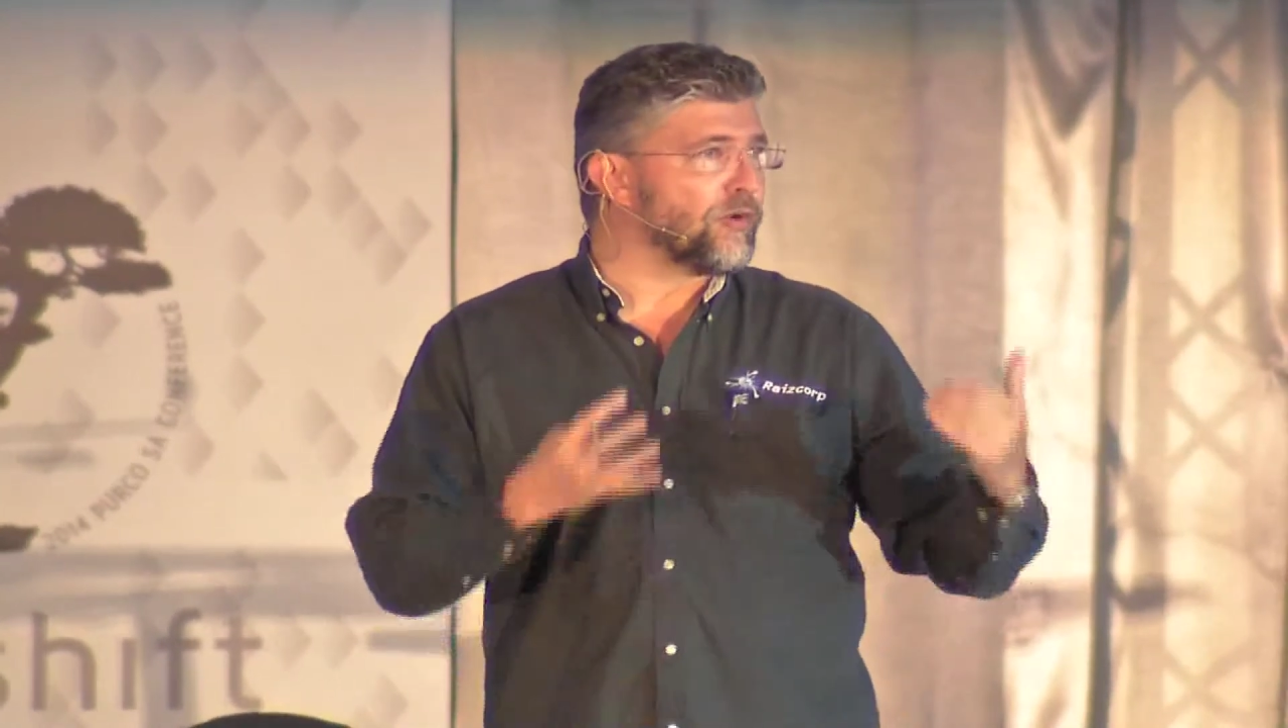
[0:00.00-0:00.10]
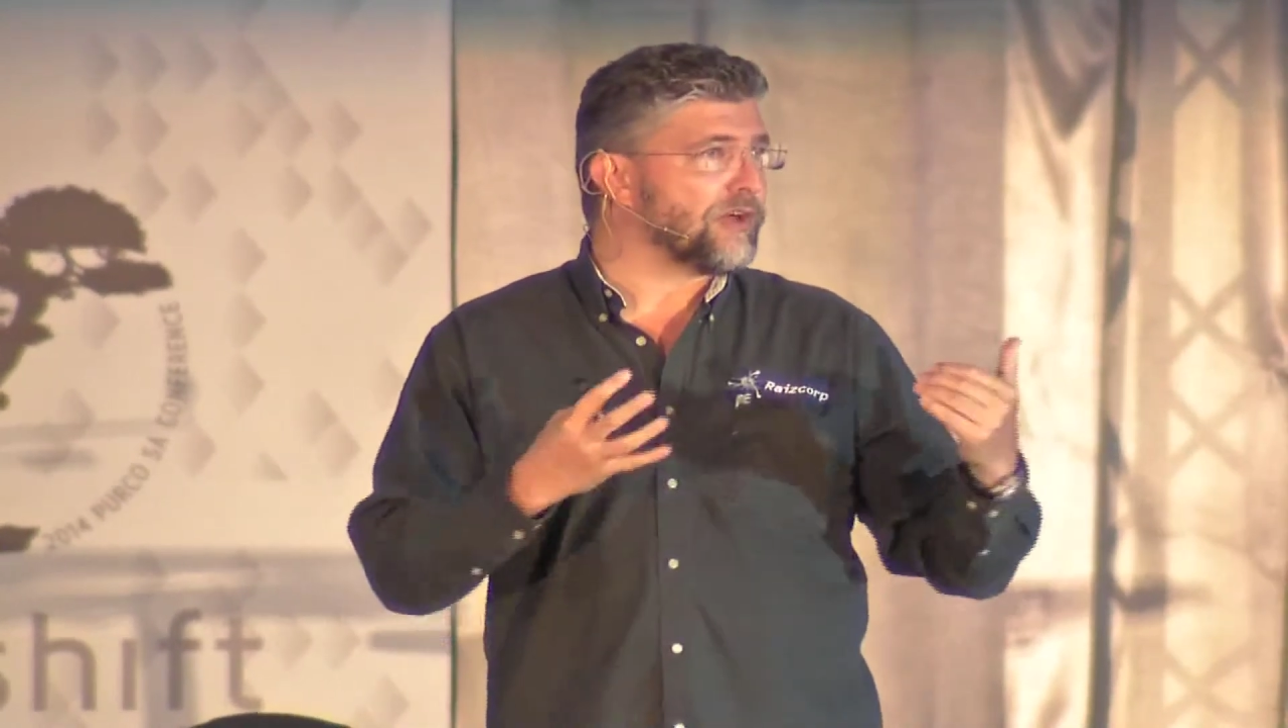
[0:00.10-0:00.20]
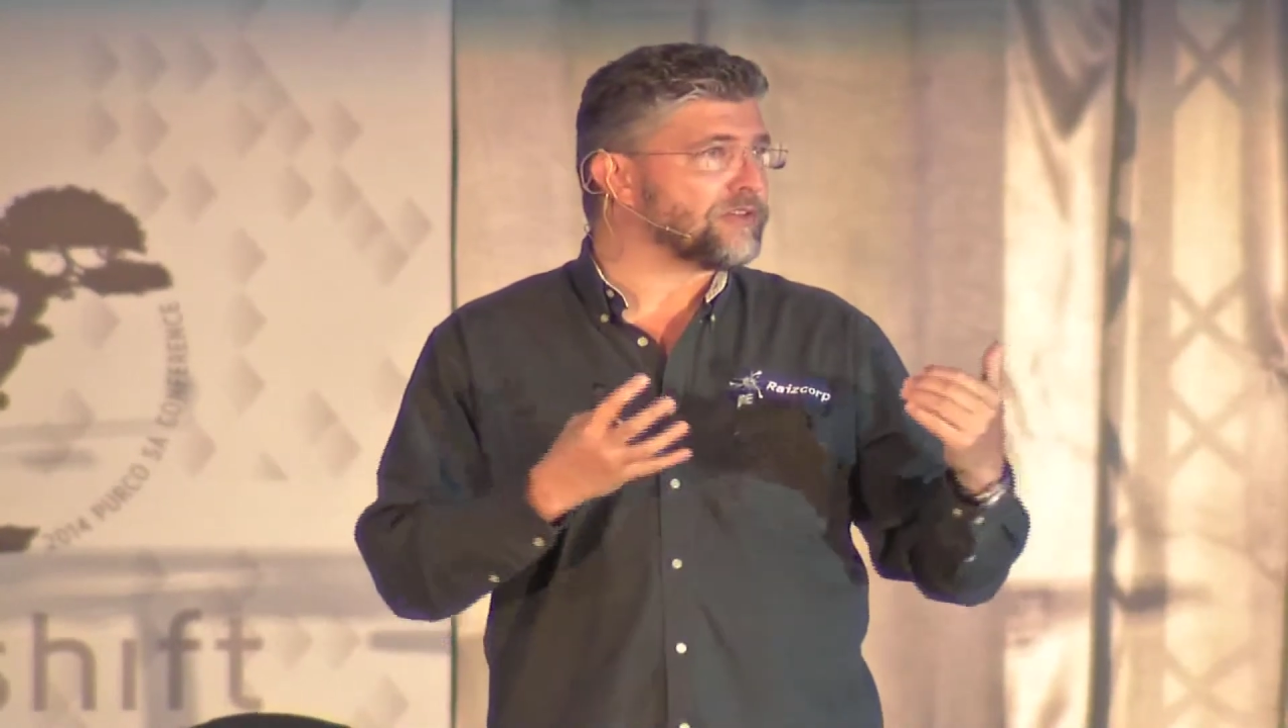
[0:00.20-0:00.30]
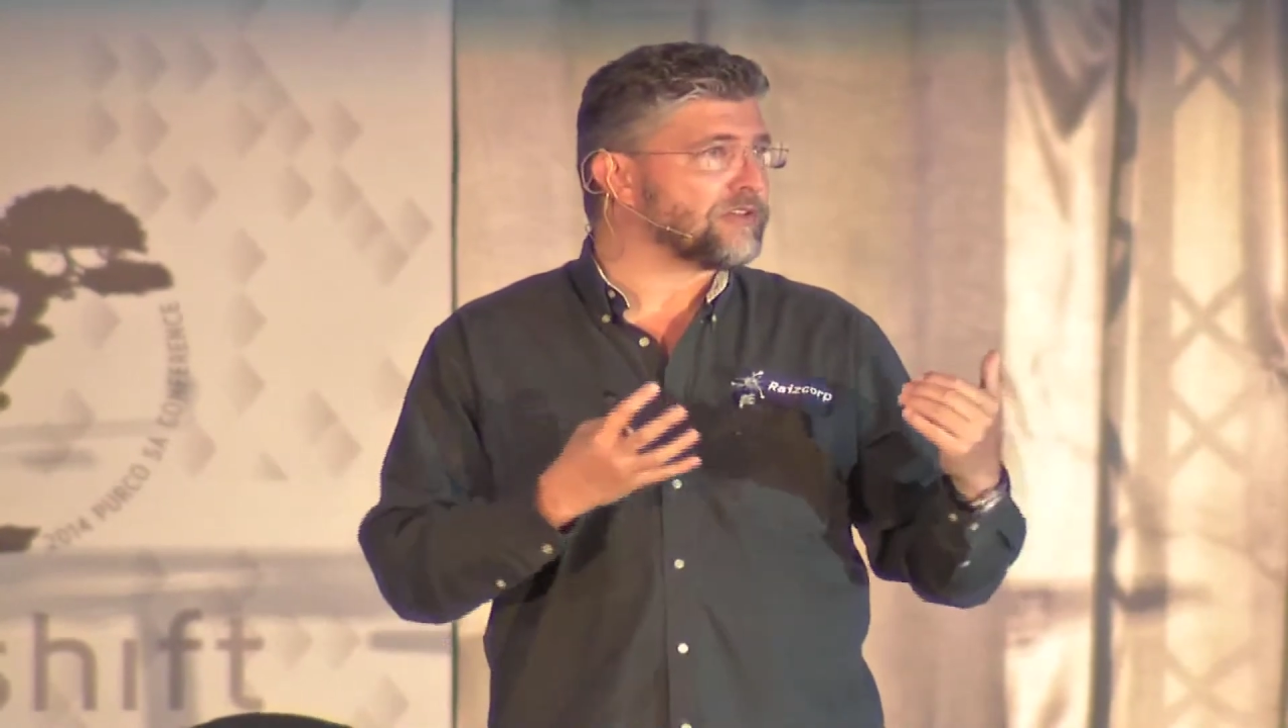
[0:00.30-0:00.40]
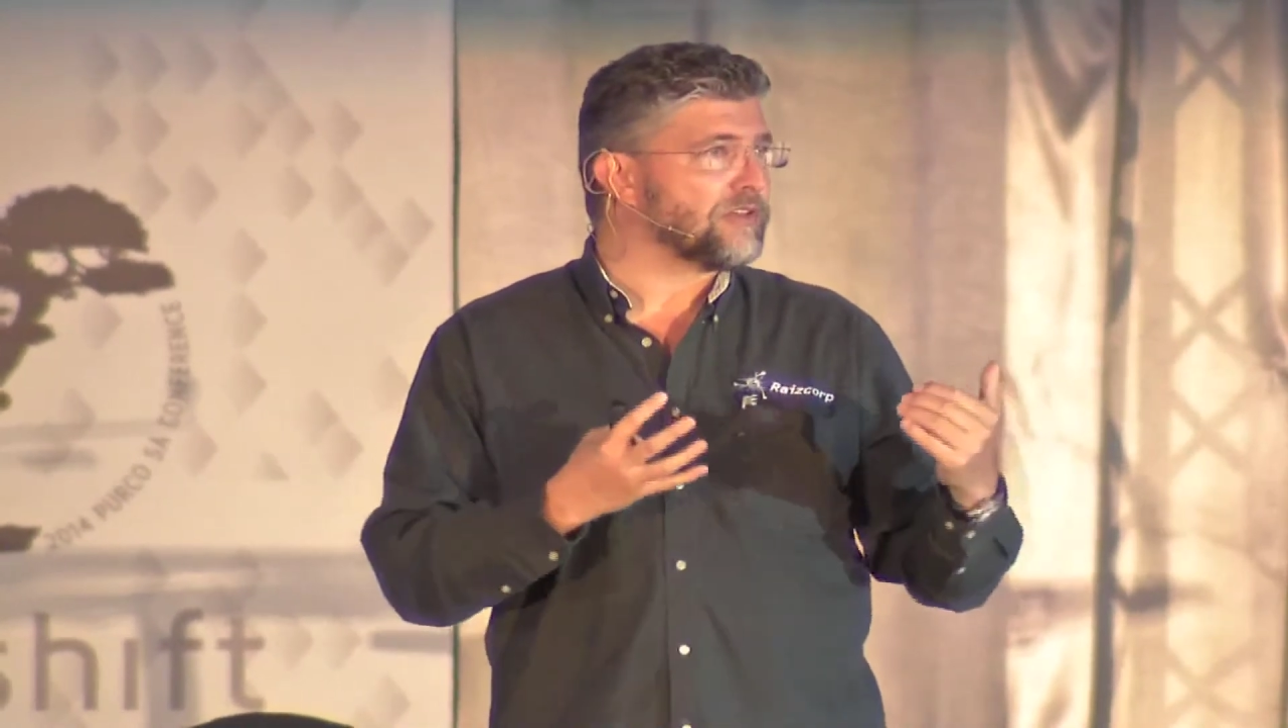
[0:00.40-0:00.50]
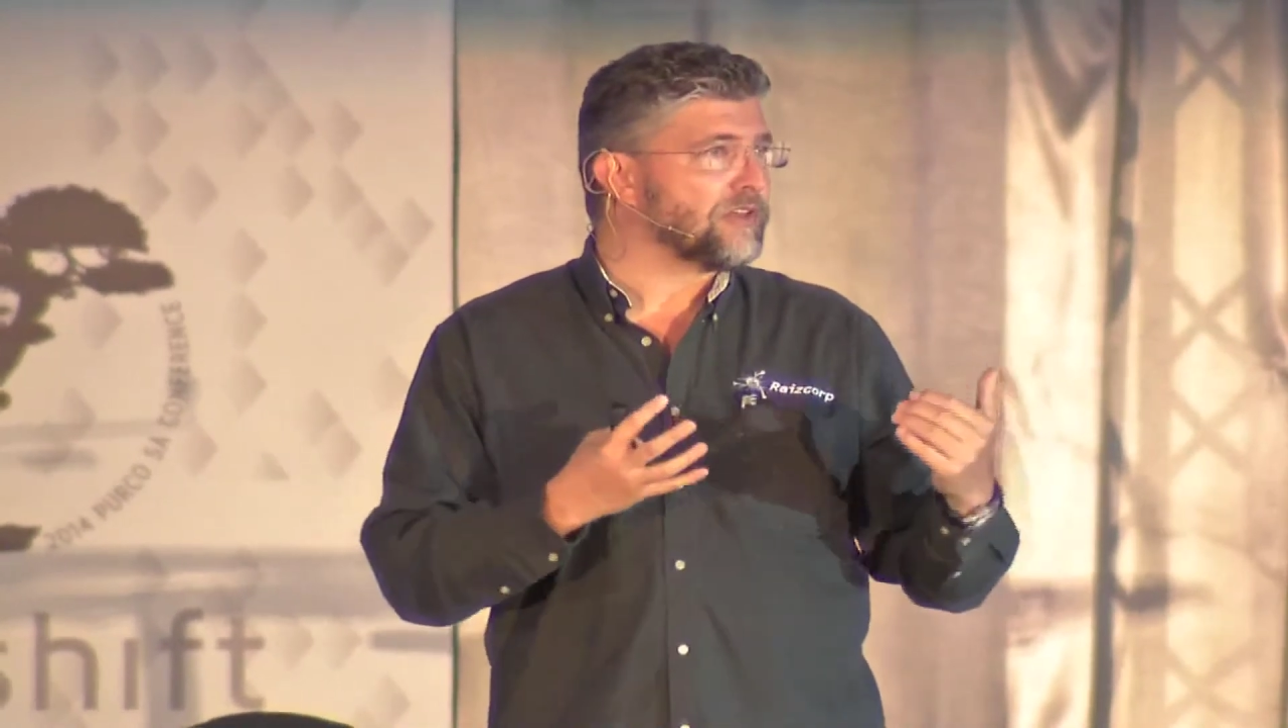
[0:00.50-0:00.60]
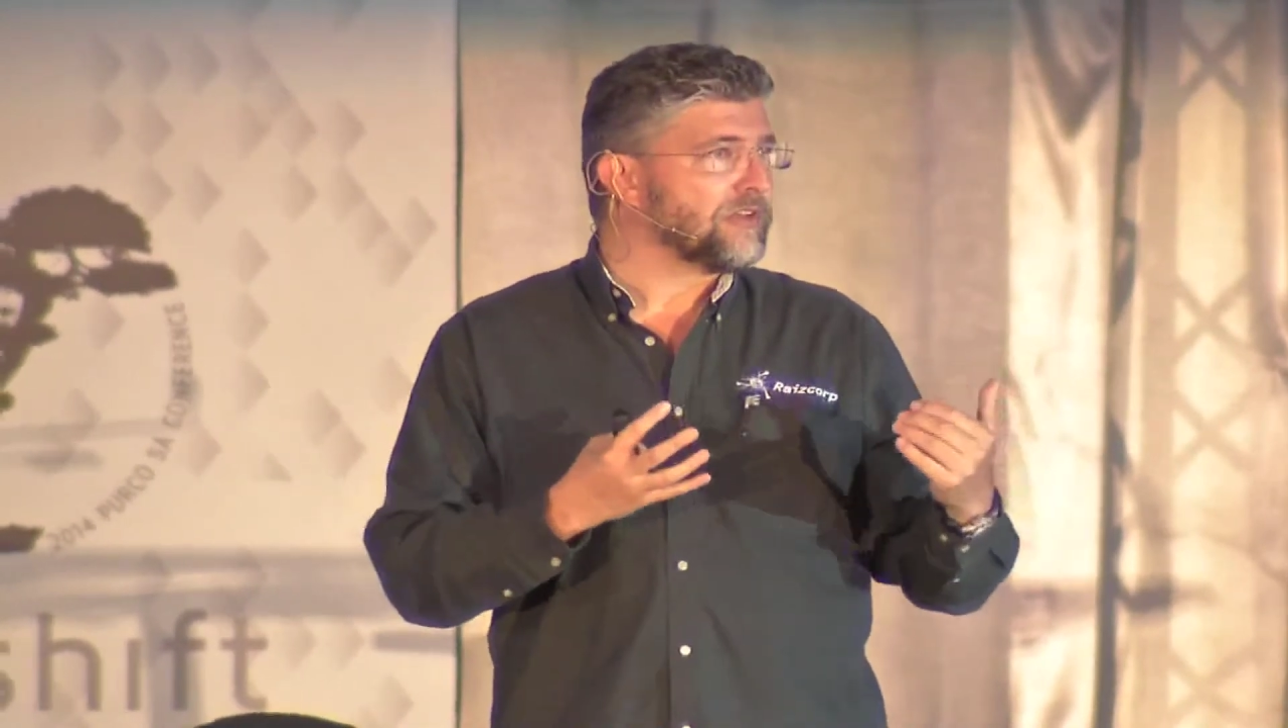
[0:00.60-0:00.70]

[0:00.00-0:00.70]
wealth,